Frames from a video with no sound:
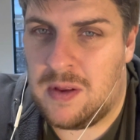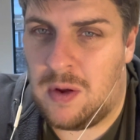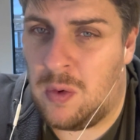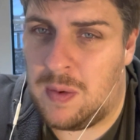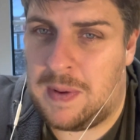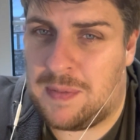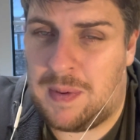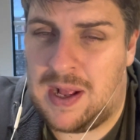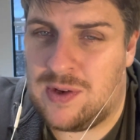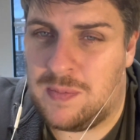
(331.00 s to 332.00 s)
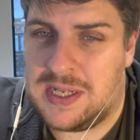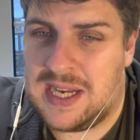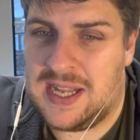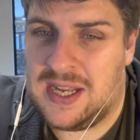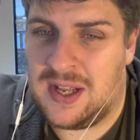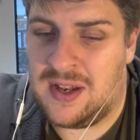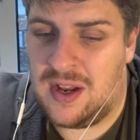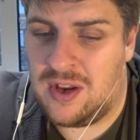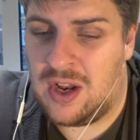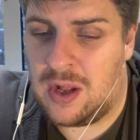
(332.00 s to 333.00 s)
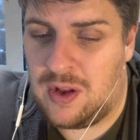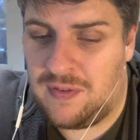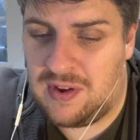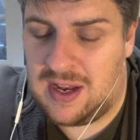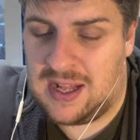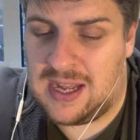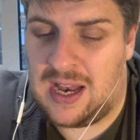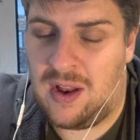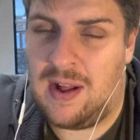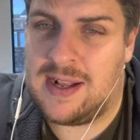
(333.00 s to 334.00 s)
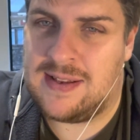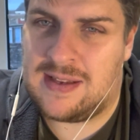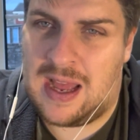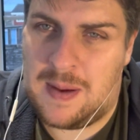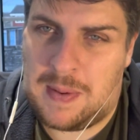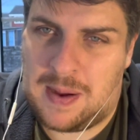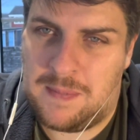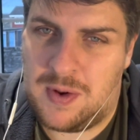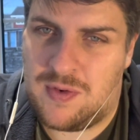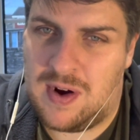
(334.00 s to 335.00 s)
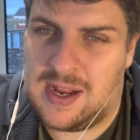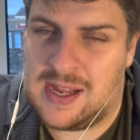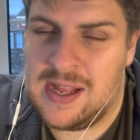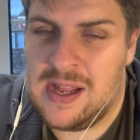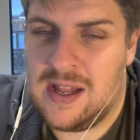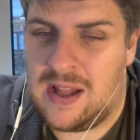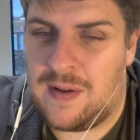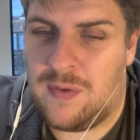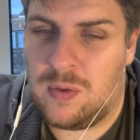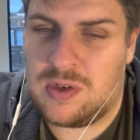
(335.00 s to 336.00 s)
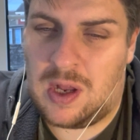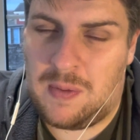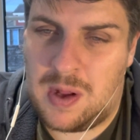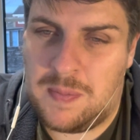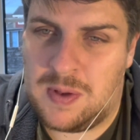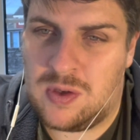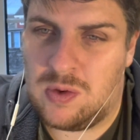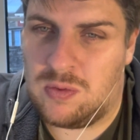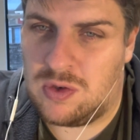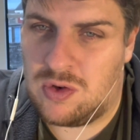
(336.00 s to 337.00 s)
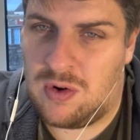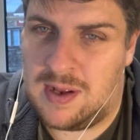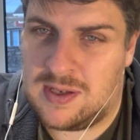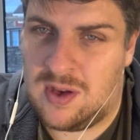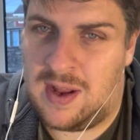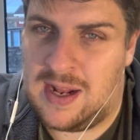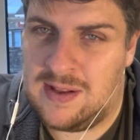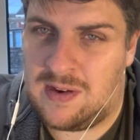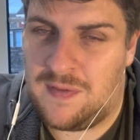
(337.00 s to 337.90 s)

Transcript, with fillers: all the best players will be taken. And, you know, you've seen, again, like I say about Mudryk, they've also opened talks to try and sign Enzo